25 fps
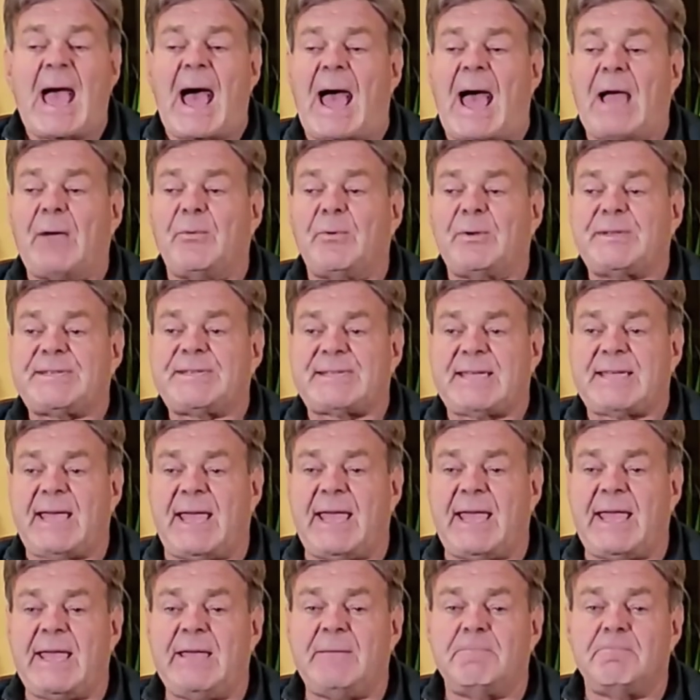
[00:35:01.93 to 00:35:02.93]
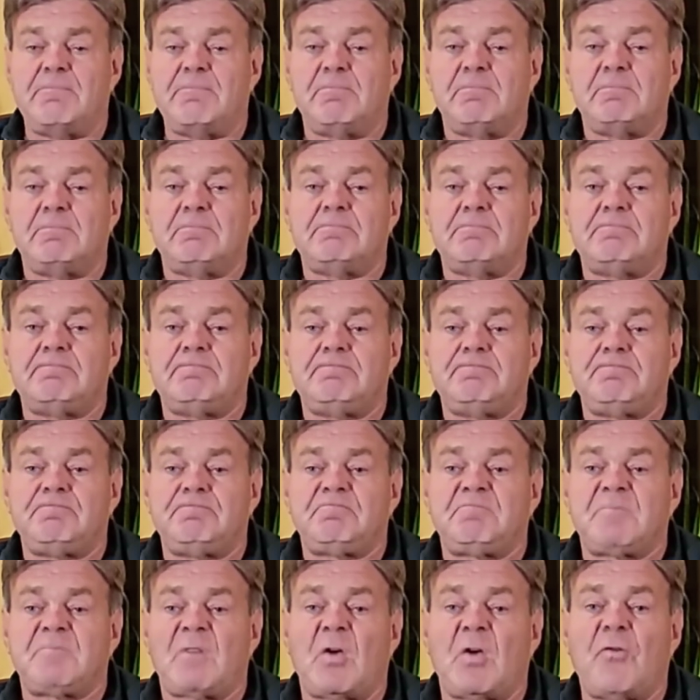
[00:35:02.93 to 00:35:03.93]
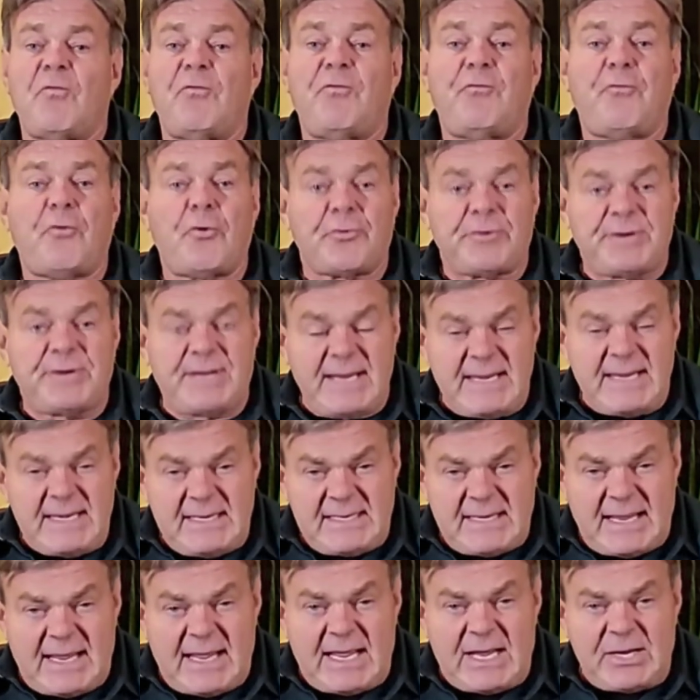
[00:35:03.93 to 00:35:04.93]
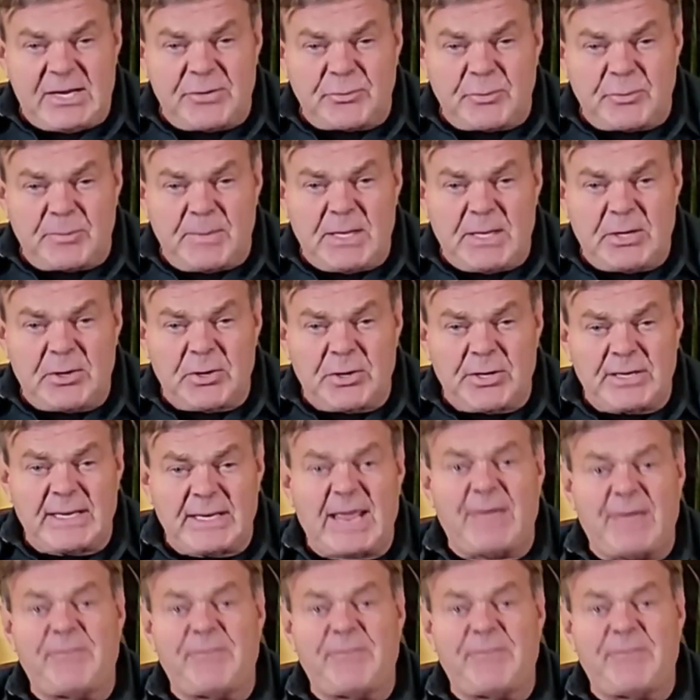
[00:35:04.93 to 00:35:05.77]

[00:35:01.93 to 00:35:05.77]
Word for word: I would say 14 gauge would be good.